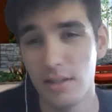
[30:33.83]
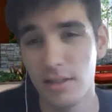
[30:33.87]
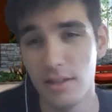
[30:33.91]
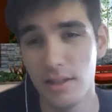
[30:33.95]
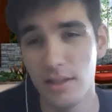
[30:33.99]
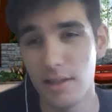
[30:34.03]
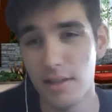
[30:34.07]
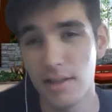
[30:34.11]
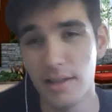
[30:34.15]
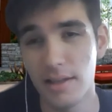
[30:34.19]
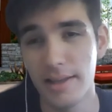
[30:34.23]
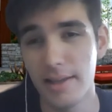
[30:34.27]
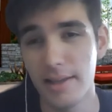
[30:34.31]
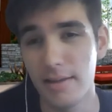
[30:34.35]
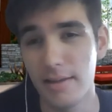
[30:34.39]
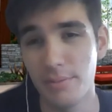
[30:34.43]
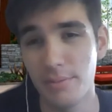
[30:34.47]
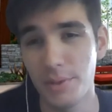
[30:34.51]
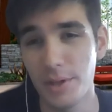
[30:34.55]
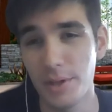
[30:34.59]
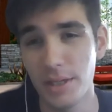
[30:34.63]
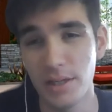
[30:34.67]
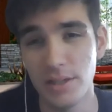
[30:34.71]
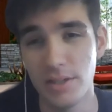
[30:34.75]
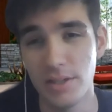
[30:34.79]
they like
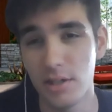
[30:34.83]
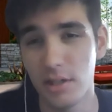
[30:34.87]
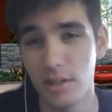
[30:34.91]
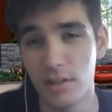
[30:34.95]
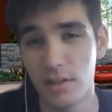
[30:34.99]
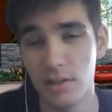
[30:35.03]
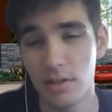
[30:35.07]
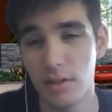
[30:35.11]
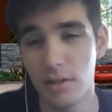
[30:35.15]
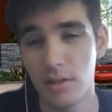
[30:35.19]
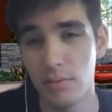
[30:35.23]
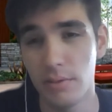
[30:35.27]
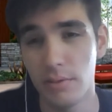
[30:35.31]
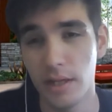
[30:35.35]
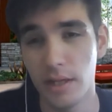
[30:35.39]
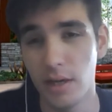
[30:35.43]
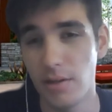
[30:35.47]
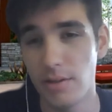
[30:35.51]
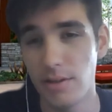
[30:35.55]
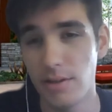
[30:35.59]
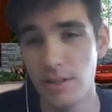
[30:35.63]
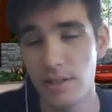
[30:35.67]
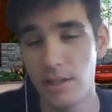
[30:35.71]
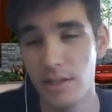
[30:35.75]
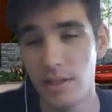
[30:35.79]
meet each other
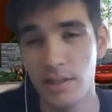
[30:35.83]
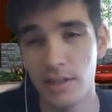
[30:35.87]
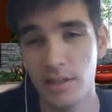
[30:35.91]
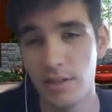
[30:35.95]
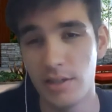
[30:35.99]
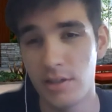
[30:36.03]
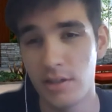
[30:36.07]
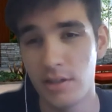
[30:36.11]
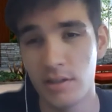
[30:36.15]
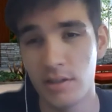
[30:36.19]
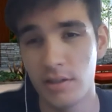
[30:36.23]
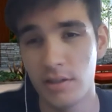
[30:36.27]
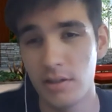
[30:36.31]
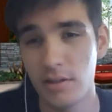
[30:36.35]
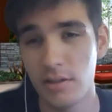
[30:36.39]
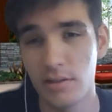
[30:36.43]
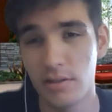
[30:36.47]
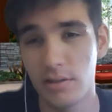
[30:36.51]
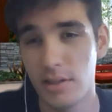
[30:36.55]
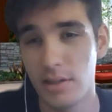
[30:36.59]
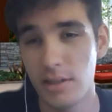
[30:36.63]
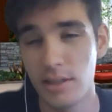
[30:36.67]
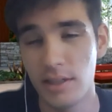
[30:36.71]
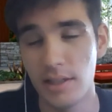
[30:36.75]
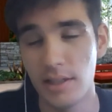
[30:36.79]
without seeing each other,
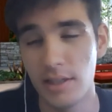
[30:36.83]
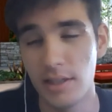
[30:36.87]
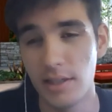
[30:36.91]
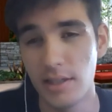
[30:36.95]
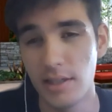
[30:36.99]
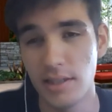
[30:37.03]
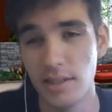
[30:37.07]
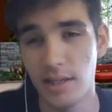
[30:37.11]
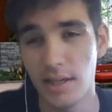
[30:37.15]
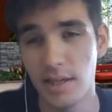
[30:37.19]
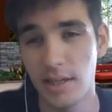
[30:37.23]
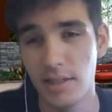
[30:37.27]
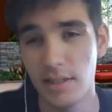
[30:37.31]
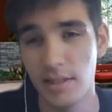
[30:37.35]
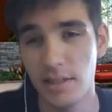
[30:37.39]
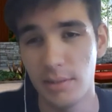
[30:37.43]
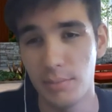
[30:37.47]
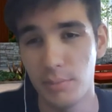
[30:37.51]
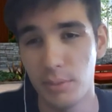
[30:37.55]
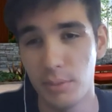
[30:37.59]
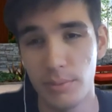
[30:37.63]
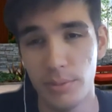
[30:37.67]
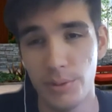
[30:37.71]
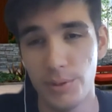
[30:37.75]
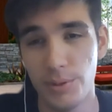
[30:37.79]
and then they decide to
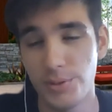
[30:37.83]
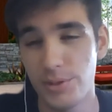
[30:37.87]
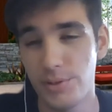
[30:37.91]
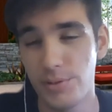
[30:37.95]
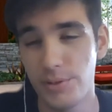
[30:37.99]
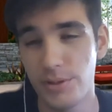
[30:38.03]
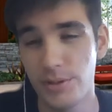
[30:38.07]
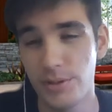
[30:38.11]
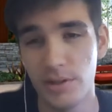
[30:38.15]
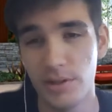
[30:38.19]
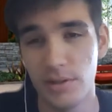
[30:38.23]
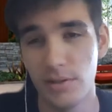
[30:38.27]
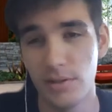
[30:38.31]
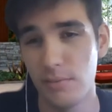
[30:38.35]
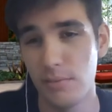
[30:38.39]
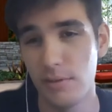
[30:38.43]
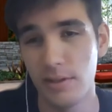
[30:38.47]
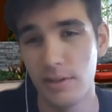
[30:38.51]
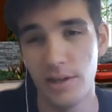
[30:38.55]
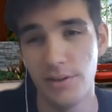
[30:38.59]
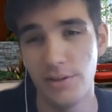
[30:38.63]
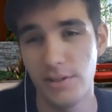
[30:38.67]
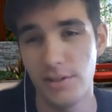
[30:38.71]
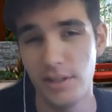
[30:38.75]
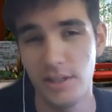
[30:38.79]
propose to each other
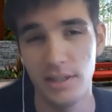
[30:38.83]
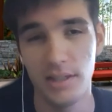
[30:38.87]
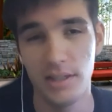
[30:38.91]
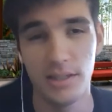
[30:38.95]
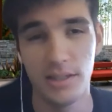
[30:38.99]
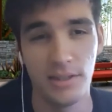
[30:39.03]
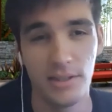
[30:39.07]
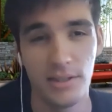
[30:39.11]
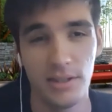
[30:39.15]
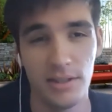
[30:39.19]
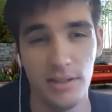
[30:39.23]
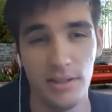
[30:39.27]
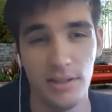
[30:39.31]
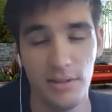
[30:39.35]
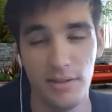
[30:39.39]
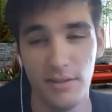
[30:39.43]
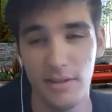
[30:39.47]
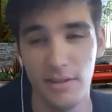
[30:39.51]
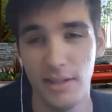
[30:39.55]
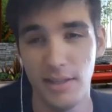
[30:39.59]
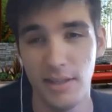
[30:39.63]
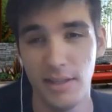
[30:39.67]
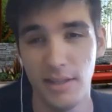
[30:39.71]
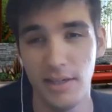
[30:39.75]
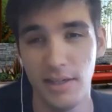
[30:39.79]
without seeing each other,
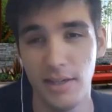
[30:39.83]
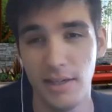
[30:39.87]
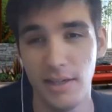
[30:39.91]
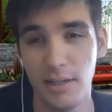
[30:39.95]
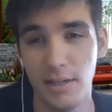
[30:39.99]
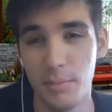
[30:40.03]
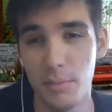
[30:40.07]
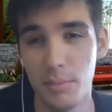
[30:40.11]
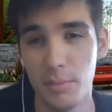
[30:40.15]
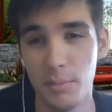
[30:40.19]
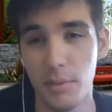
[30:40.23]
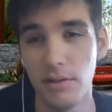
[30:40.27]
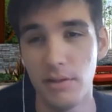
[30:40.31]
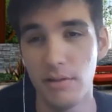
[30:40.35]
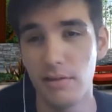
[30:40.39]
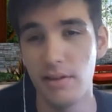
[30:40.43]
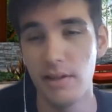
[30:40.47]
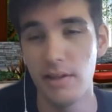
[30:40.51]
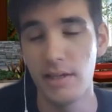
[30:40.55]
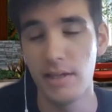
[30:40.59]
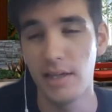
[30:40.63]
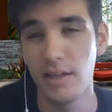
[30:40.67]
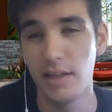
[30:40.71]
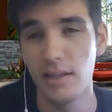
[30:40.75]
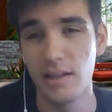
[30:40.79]
and then in a month
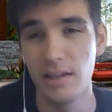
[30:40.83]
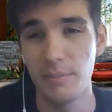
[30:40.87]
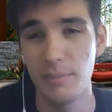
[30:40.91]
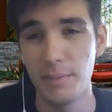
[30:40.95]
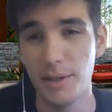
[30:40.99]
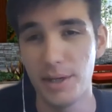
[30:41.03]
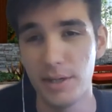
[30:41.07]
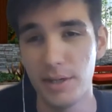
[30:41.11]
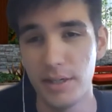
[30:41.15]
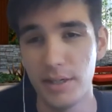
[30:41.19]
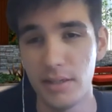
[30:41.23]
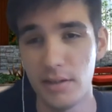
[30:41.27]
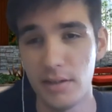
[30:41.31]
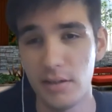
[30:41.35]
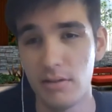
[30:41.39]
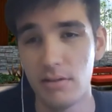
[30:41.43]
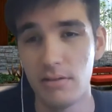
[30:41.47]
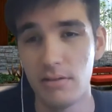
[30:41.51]
they get like married.